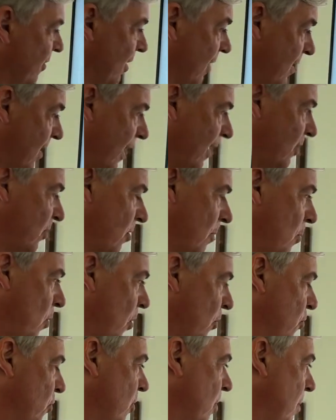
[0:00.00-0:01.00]
to taste some
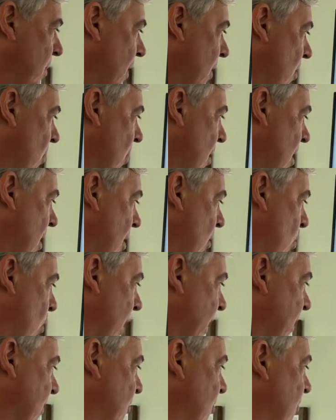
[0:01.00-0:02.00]
Entre de Mer
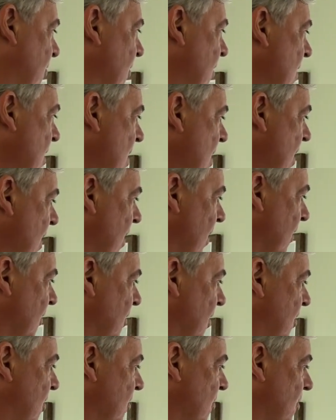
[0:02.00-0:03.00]
whites, because
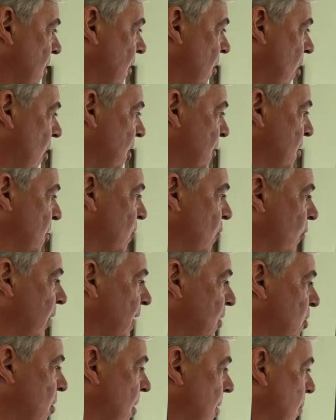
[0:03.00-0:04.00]
this is the largest
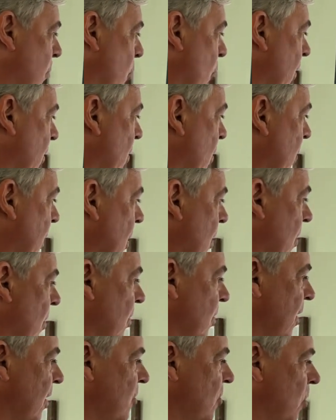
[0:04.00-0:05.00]
region in Bordeaux here.
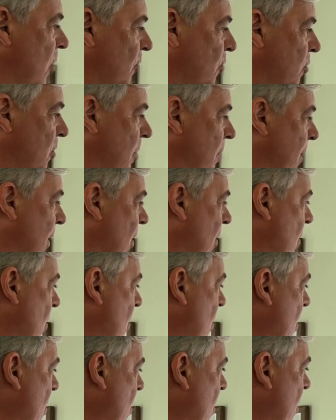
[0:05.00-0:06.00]
That's Entre de Mer.
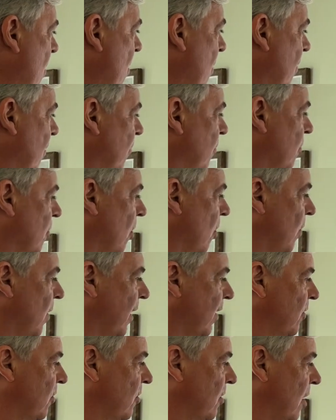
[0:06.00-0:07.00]
So
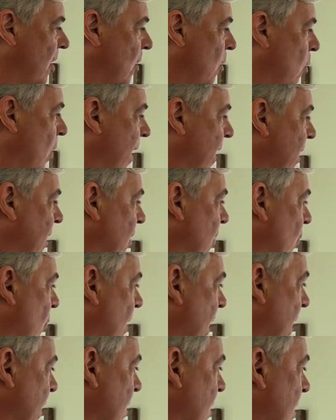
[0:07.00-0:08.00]
that's white and
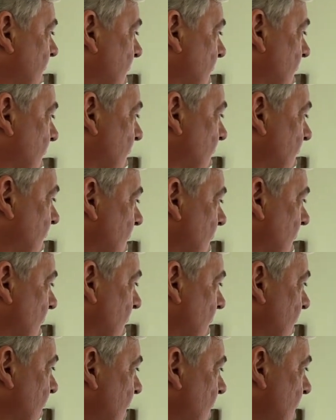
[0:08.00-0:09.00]
red, and
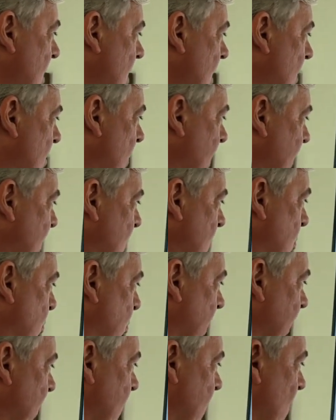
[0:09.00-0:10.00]
but it's
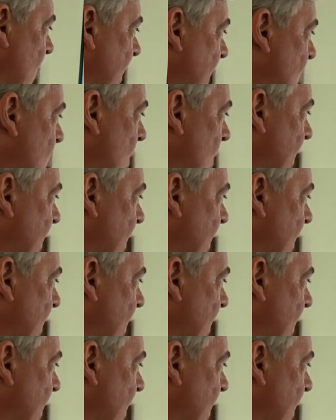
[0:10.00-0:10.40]
split, so that's why